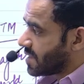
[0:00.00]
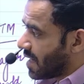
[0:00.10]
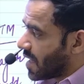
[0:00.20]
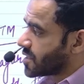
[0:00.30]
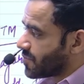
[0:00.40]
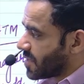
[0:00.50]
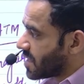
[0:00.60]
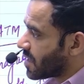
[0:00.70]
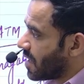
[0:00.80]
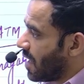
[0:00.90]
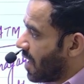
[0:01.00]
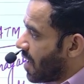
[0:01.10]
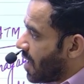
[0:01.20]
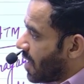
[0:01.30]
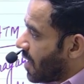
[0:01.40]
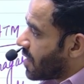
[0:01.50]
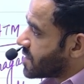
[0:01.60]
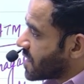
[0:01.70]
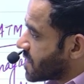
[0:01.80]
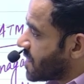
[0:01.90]
last budget,
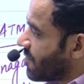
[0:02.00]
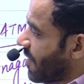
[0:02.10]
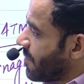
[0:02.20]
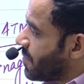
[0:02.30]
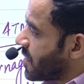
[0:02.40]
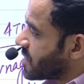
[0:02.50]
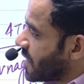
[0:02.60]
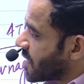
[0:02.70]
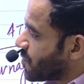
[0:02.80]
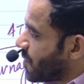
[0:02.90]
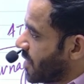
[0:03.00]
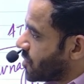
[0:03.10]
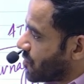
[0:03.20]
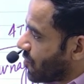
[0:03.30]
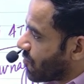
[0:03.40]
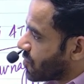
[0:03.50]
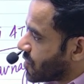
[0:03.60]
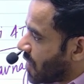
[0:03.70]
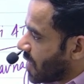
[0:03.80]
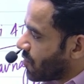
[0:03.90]
65% expenditure of
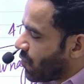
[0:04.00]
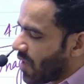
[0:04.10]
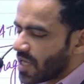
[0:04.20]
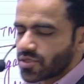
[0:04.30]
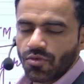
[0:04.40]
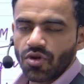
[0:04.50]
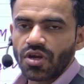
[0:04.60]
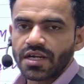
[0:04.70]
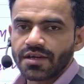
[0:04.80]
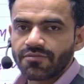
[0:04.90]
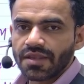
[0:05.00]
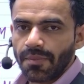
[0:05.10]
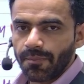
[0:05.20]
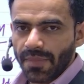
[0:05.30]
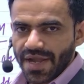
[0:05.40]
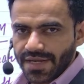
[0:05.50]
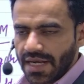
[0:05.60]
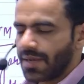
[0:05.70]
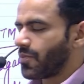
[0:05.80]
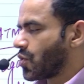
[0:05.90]
Gujarat was on
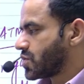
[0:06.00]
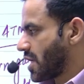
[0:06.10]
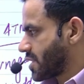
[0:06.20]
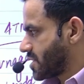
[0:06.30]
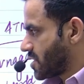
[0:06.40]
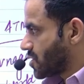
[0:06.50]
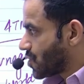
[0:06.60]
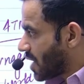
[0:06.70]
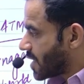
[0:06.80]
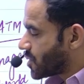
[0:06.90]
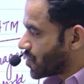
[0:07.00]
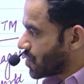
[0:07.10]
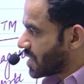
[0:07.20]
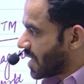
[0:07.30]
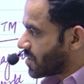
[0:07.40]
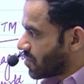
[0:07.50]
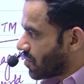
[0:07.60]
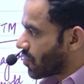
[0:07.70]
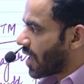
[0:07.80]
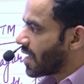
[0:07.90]
developmental projects. So that shows that
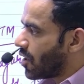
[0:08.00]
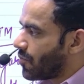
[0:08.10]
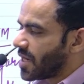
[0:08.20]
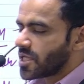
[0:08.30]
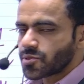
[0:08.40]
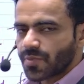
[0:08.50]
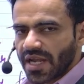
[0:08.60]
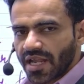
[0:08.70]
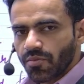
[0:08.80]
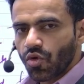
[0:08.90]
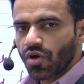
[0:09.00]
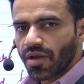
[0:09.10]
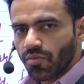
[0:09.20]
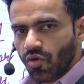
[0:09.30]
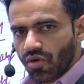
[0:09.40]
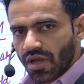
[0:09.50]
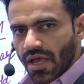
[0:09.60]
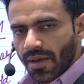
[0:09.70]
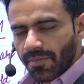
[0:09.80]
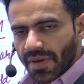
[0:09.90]
okay, government is spending more and more
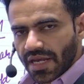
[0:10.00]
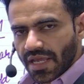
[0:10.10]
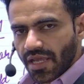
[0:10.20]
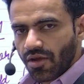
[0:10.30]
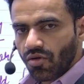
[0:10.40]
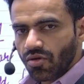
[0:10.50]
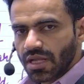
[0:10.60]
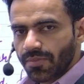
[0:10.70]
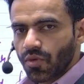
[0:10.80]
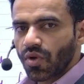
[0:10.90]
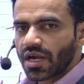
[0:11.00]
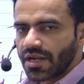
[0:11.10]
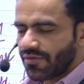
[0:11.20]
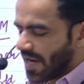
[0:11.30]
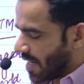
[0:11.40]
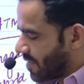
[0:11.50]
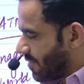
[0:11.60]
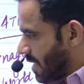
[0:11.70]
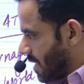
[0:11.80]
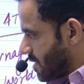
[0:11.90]
money on the productive
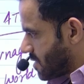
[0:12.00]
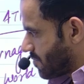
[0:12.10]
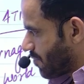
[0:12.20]
activities.